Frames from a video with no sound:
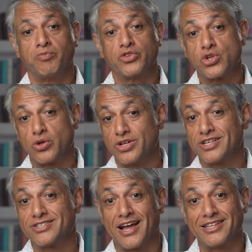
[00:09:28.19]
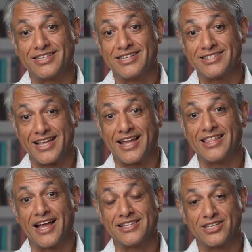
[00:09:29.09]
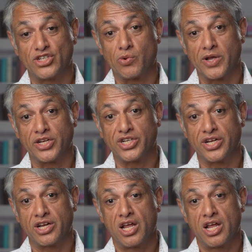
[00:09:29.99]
so you decide to stay in that situation.